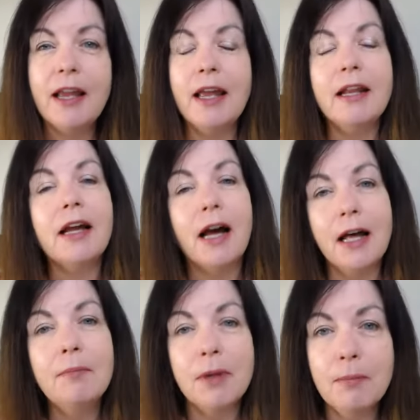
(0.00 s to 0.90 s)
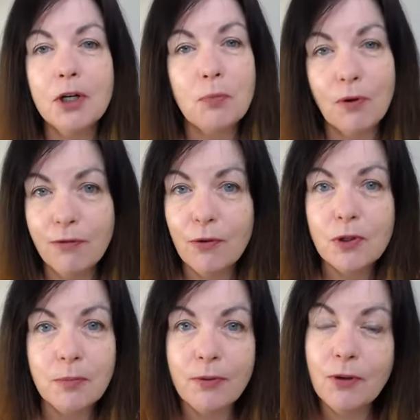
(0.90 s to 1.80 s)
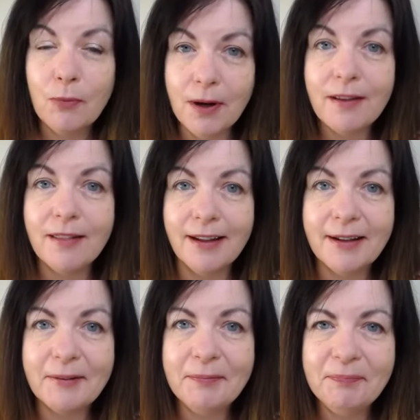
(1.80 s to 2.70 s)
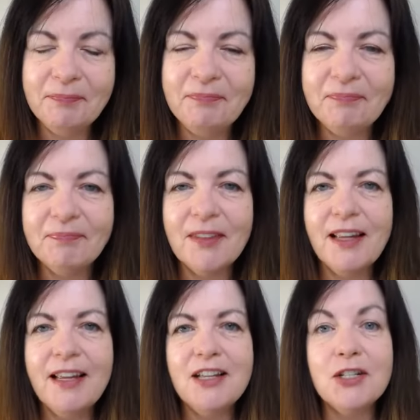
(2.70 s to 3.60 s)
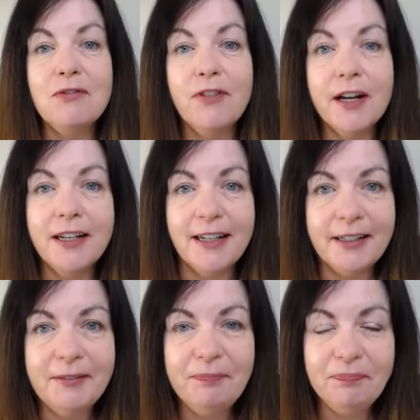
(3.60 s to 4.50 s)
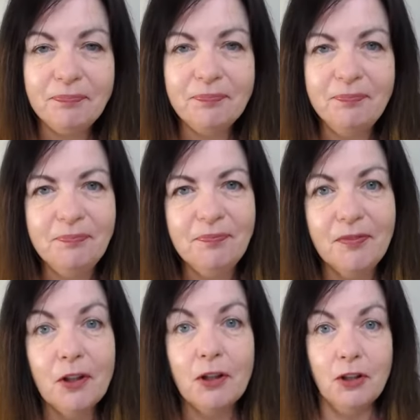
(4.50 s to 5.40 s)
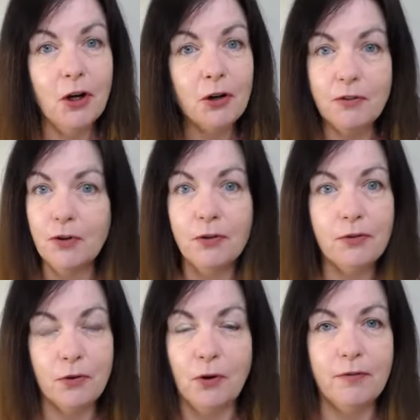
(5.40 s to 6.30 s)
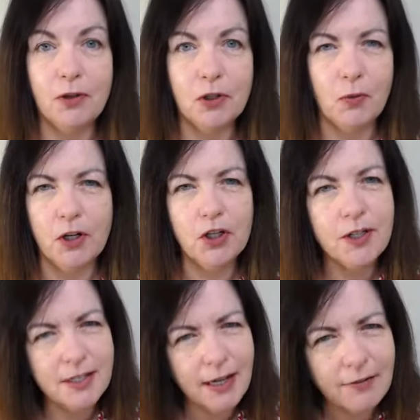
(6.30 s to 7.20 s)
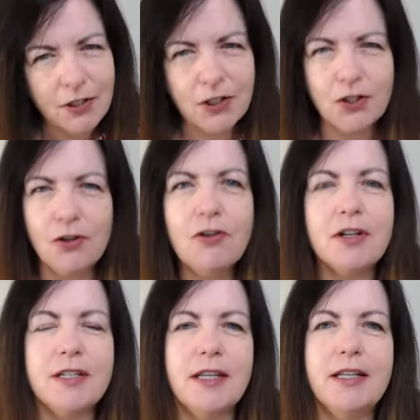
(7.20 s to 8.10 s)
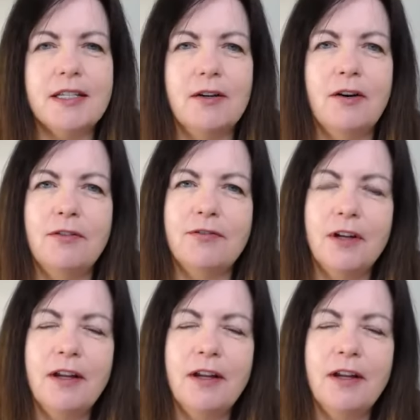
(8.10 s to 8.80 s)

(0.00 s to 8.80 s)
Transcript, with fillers: it can be much more affordable than you might think. So, finally, now you've gone through all of those questions and have a stronger sense of